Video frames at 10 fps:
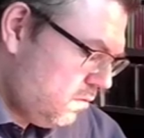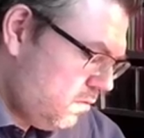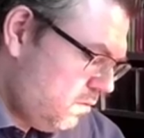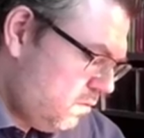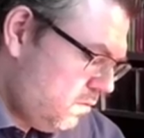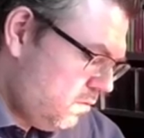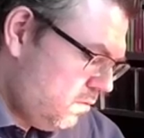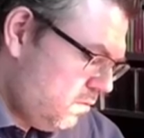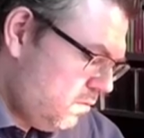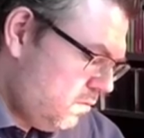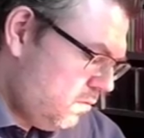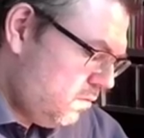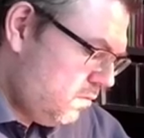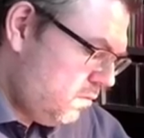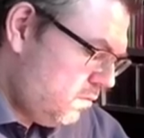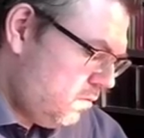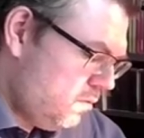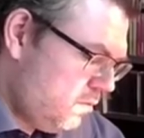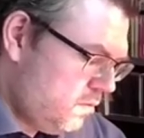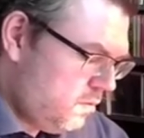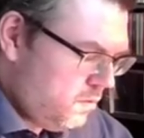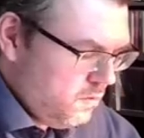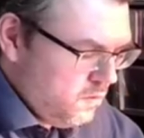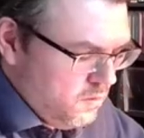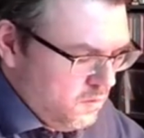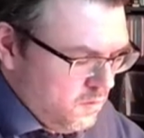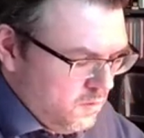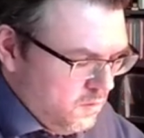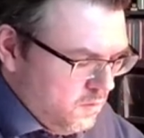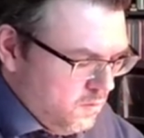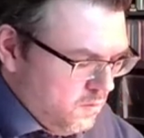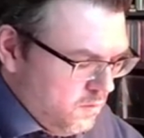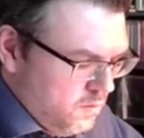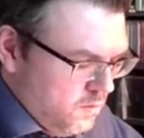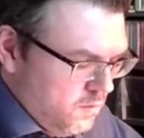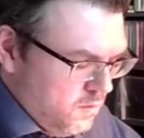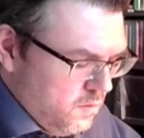[no speech]